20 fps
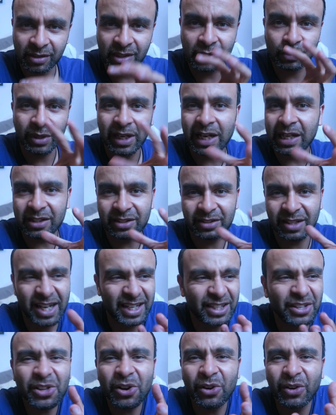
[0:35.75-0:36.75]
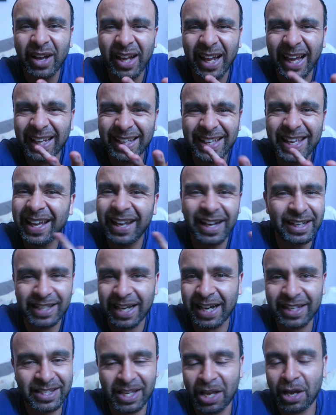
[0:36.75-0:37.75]
This one has, I don't know, yeah,
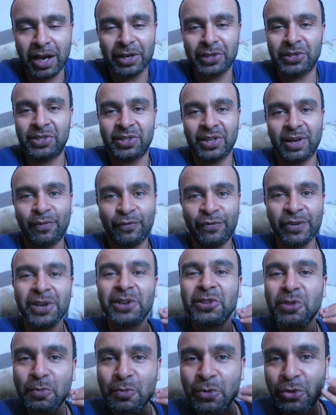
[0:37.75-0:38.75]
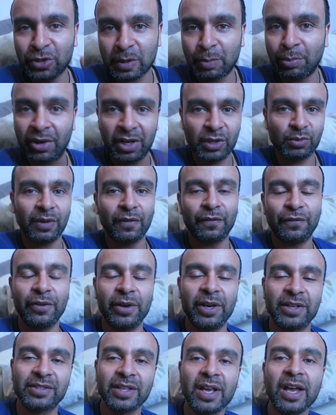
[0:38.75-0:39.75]
I, I, I just feeling the mood to put this one
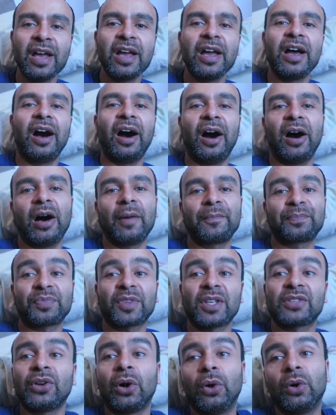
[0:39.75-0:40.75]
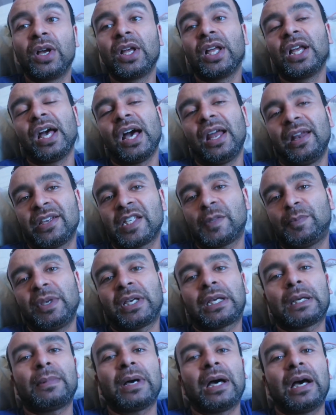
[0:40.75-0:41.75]
first. Um, so let's
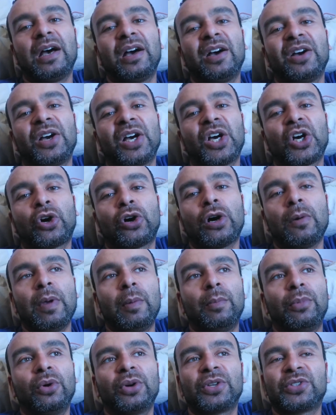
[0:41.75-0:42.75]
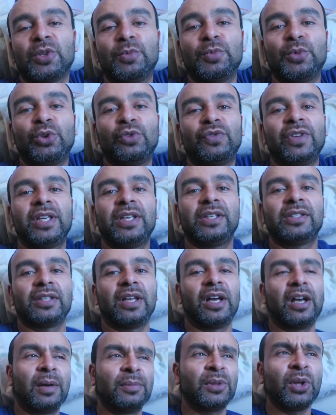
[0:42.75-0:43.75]
speak about comic books or
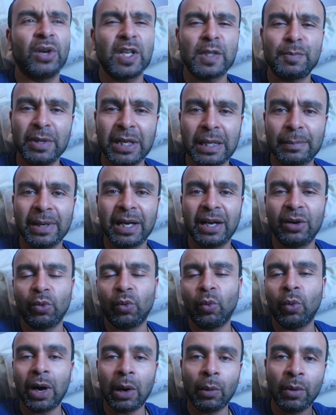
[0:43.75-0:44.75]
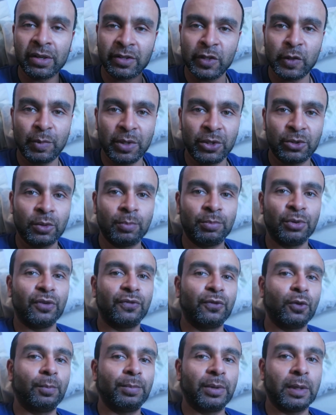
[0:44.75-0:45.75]
movies. Um, no, let's speak about what I wanted to speak to
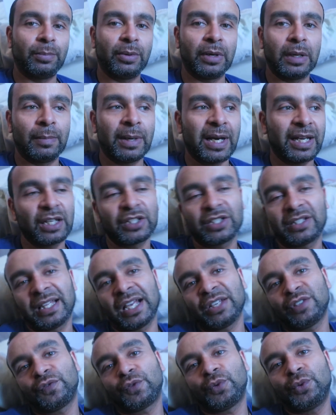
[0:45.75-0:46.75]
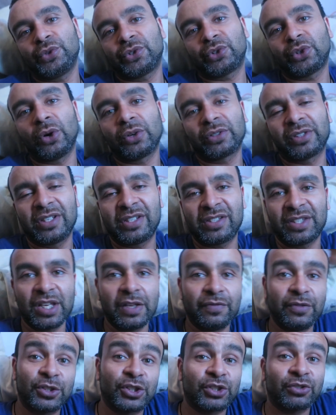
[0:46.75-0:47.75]
beautiful people about. And that's, that's of course, Dr.
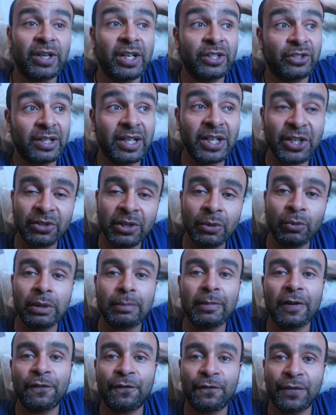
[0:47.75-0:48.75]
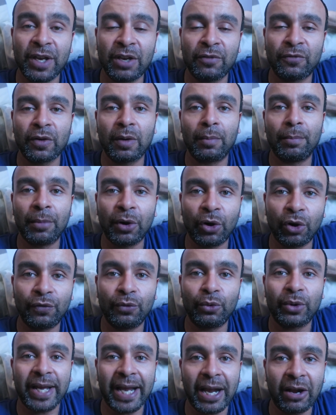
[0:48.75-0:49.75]
Stephen Strange. literally one of my favorite
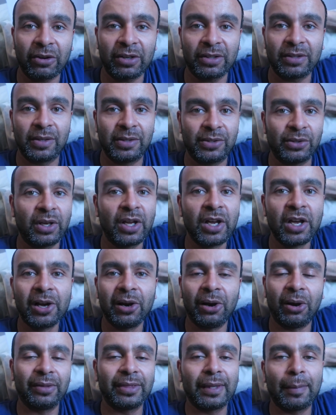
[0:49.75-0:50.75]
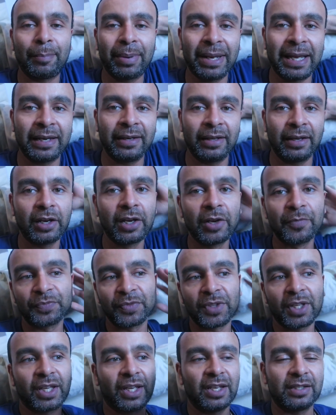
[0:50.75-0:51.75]
Marvel characters on the planet.
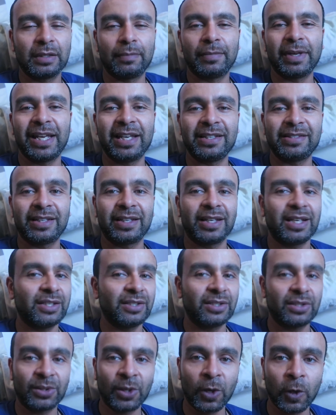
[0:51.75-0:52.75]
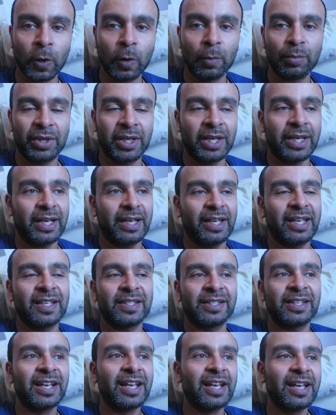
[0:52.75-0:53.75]
He's amazing. He's dope. He,
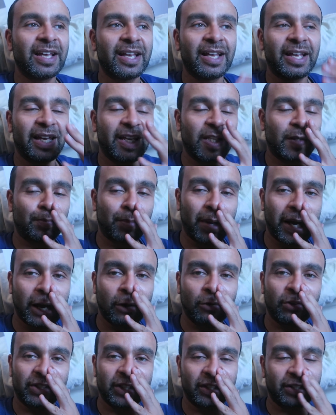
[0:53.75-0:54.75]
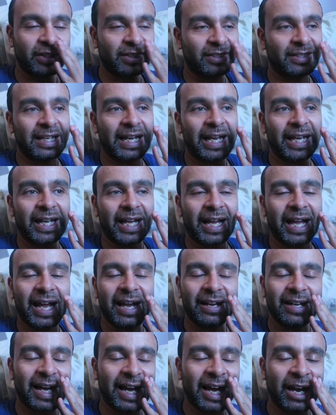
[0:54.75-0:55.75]
he's, his powers are just like
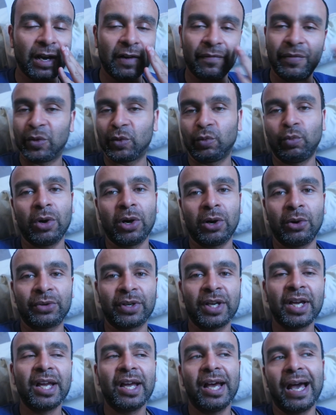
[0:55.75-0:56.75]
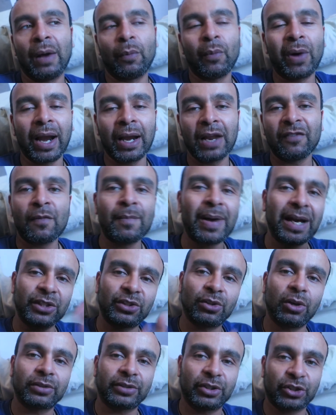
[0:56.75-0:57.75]
out of this world. And what I love
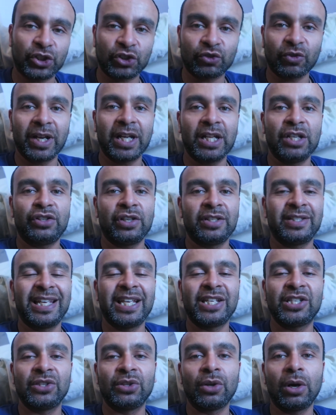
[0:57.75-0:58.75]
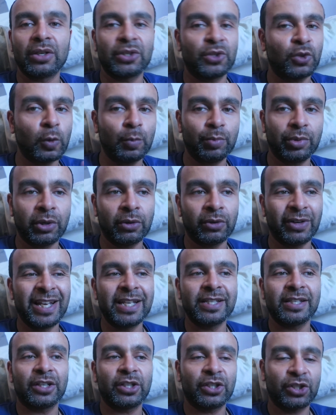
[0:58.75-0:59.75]
about Doctor Strange is he's not a superhero.
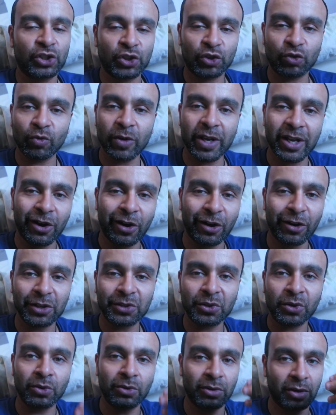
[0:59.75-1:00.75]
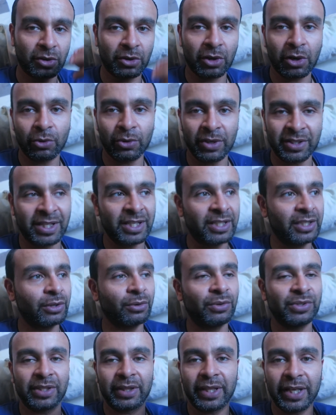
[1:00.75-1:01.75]
He's a straight hardcore occultist. He
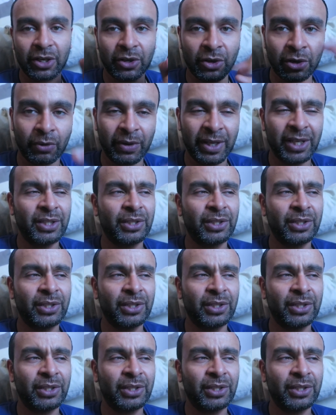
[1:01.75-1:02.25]
deals in the occult.